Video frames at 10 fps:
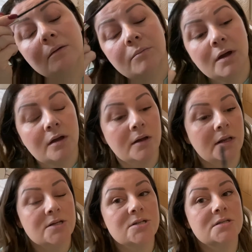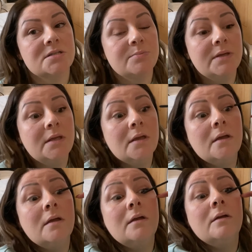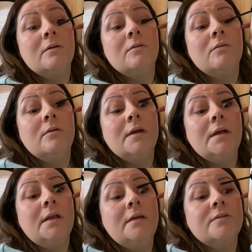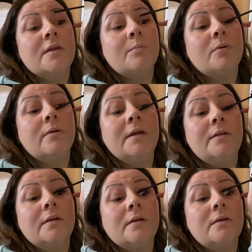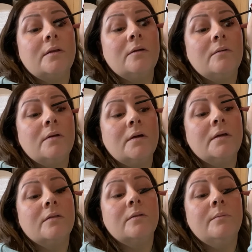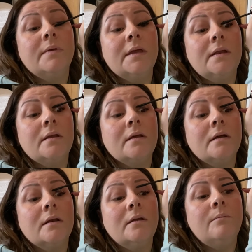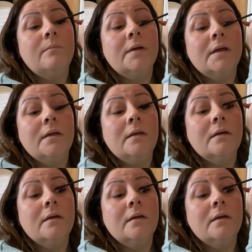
my eyelashes to be really separated. I don't like them being clumpy.